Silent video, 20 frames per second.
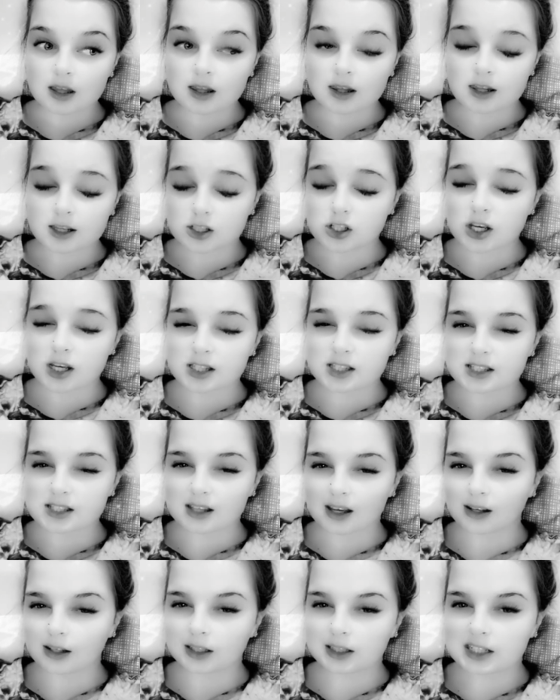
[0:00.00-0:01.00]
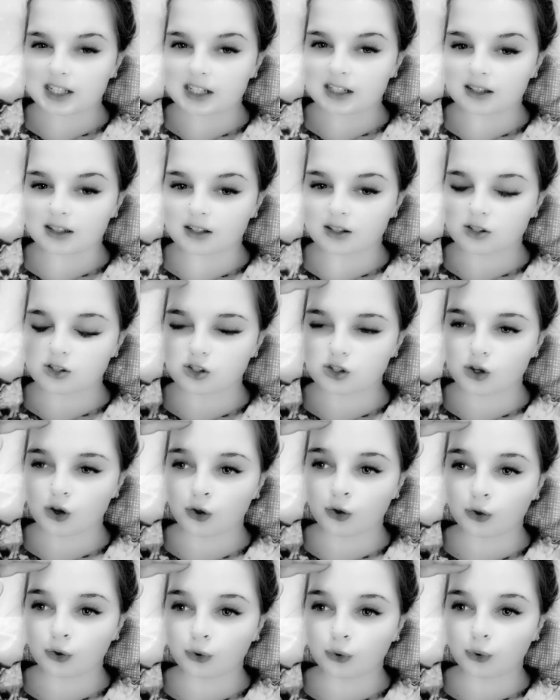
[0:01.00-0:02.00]
the chances are he didn't.
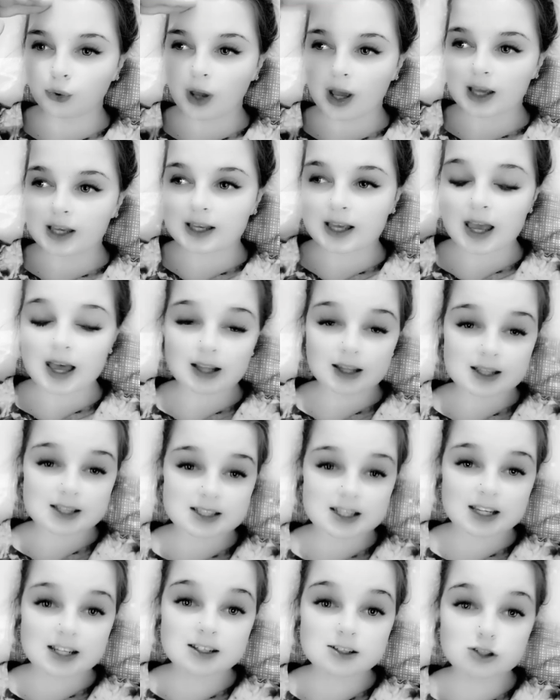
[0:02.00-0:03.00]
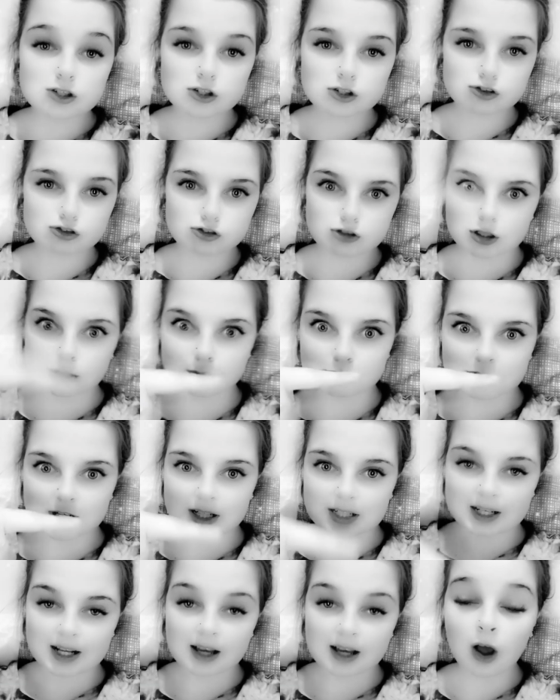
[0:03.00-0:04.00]
So yeah, let's get into the real
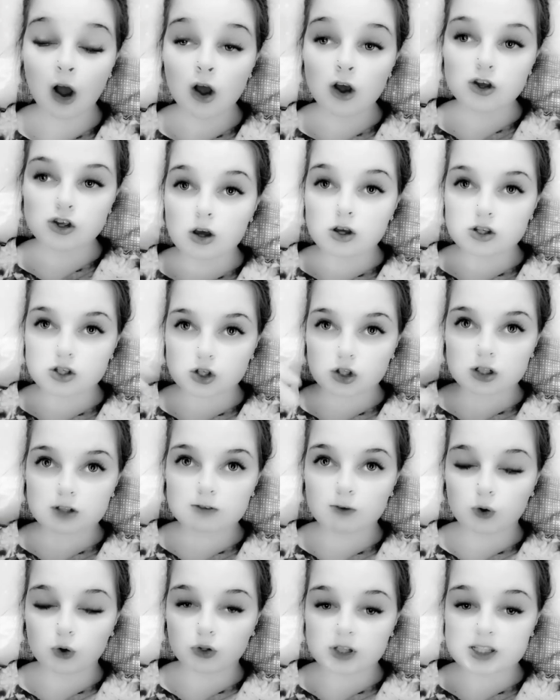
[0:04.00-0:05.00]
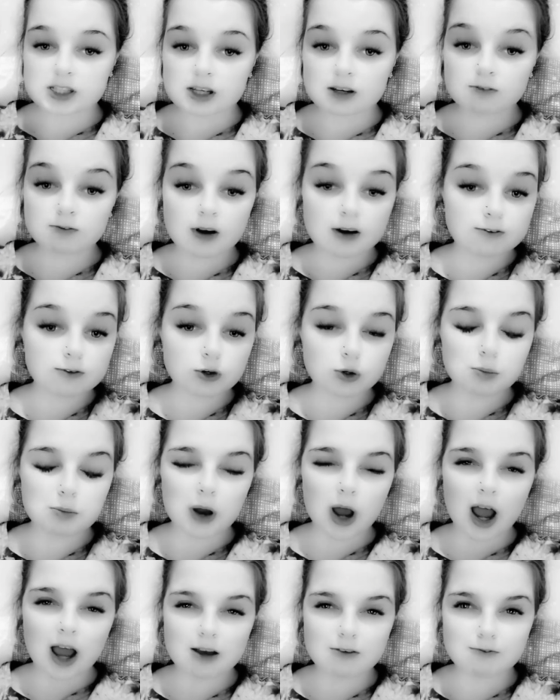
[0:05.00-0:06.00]
prank now. Sorry for all this kerfuffle,
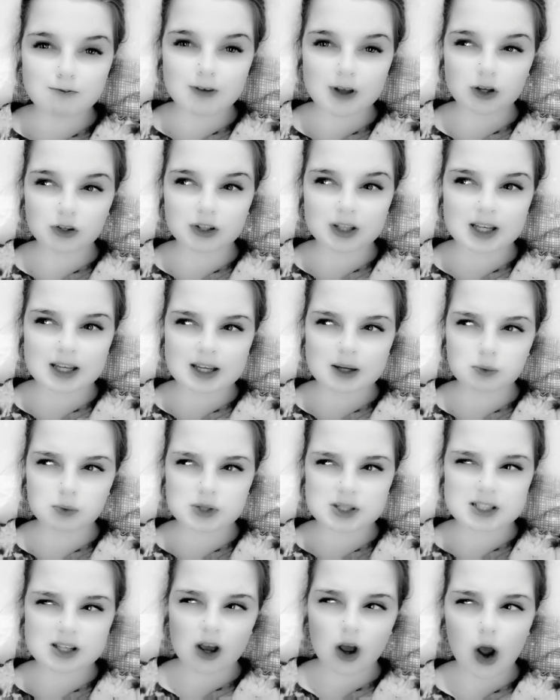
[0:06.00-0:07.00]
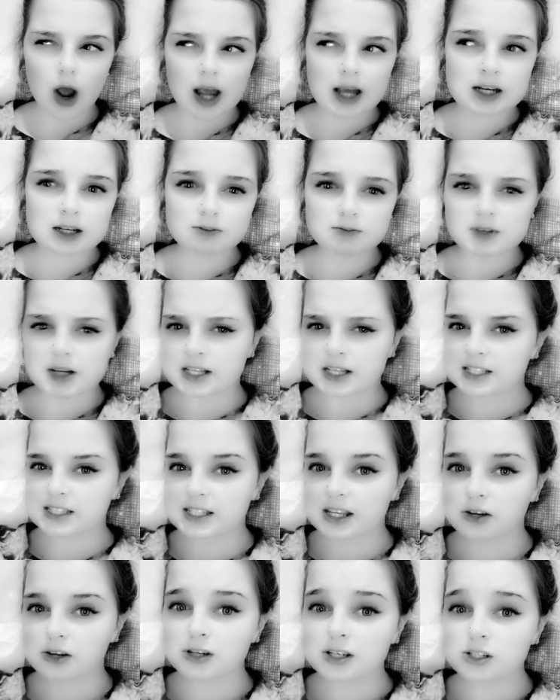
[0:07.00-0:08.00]
but I felt it was kind of
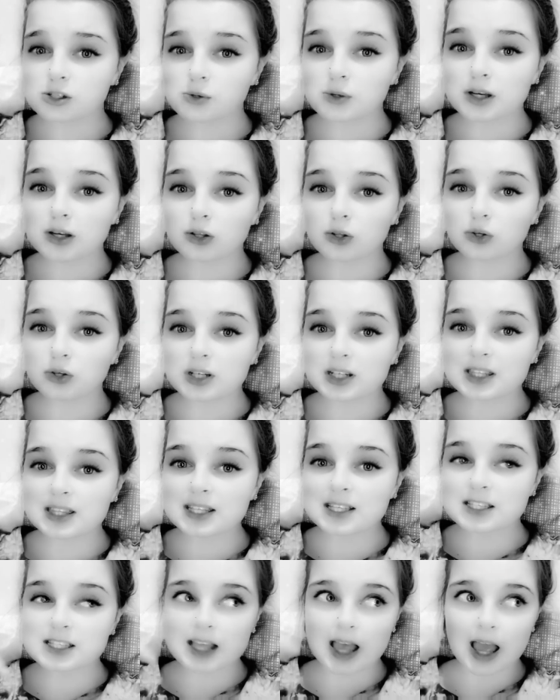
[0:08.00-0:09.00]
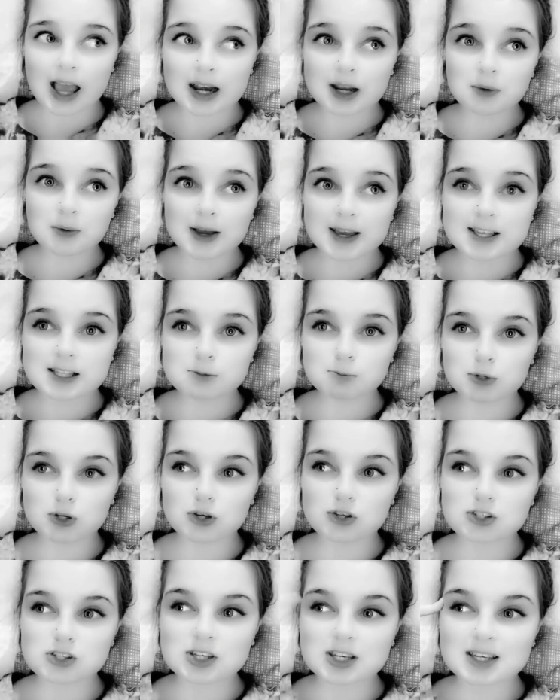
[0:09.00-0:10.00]
necessary to include in this anyways,
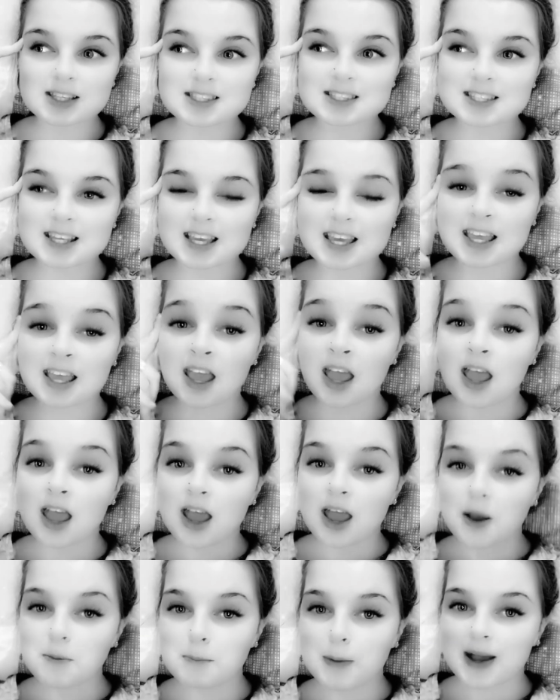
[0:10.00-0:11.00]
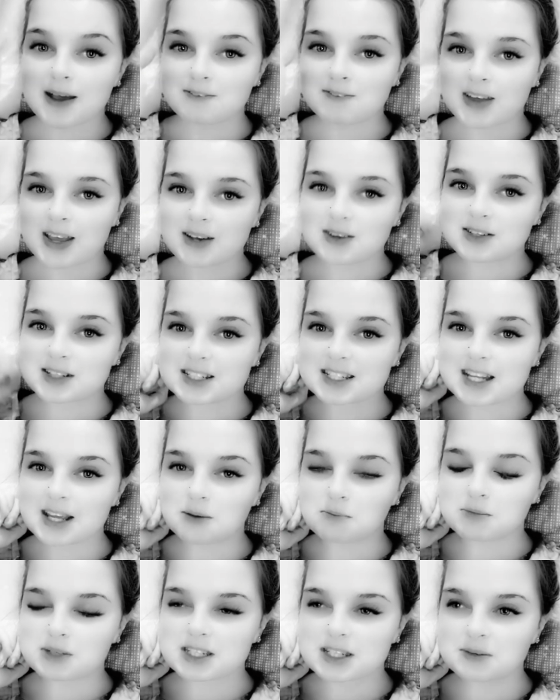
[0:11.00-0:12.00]
because you can see my failed
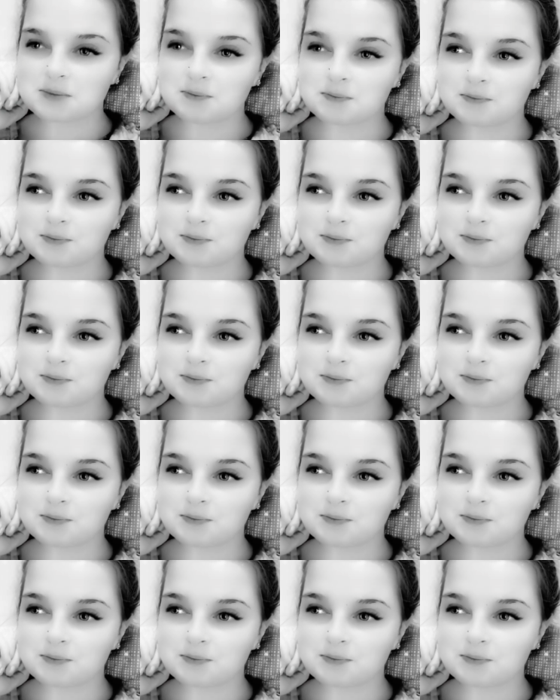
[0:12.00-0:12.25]
attempt.